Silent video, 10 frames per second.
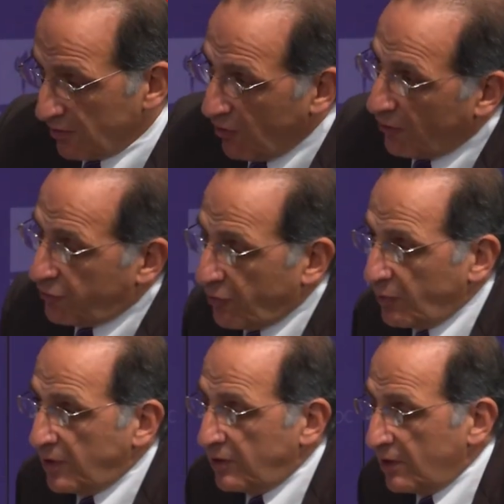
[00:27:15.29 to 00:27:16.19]
also
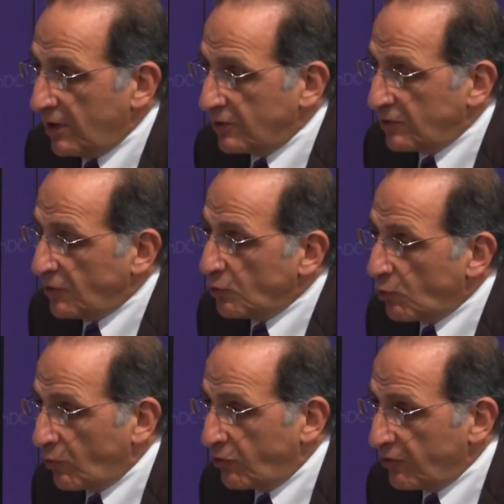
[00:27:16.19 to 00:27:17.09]
in uh, to the
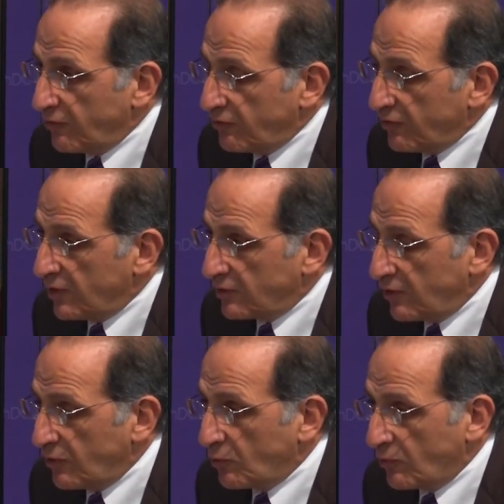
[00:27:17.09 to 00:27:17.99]
north of uh, to
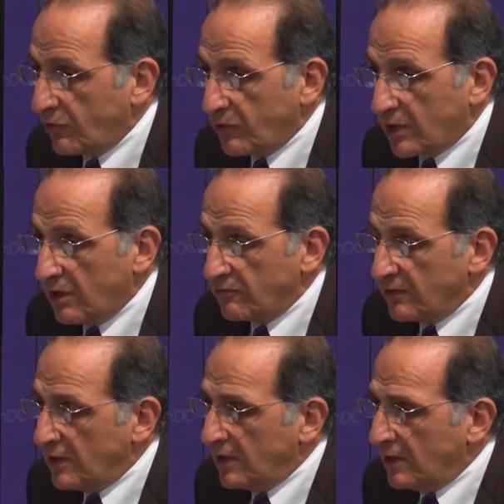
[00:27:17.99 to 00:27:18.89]
the north of the Gulf.
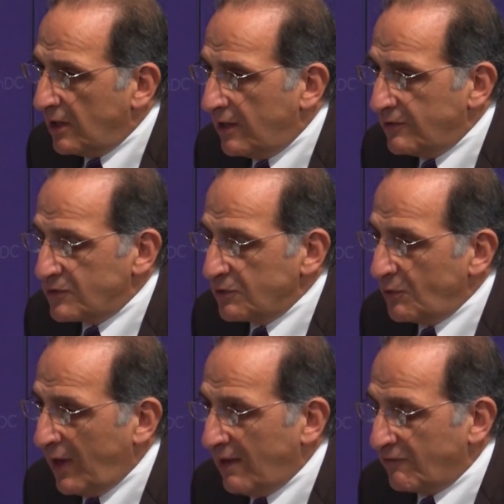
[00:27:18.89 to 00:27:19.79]
and so you
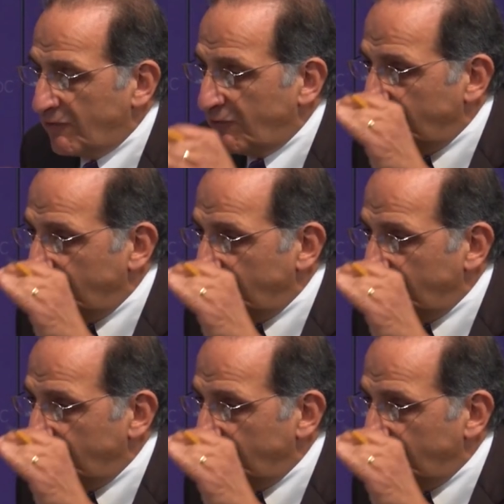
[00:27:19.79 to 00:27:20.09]
have